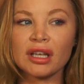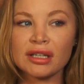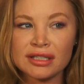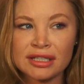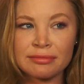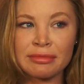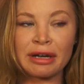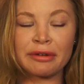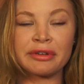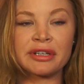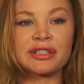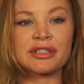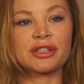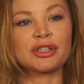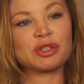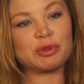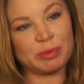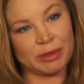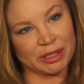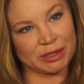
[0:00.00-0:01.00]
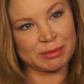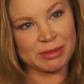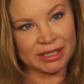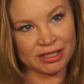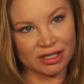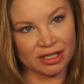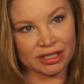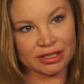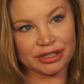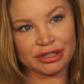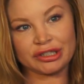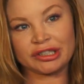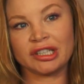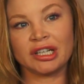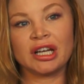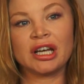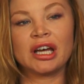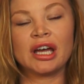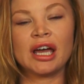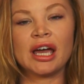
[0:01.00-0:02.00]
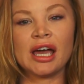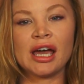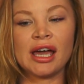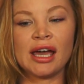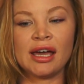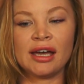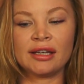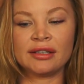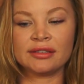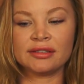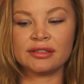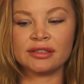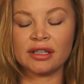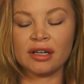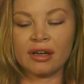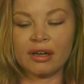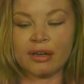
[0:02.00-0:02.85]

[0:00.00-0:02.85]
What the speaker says: Did my research, picked my doctor, and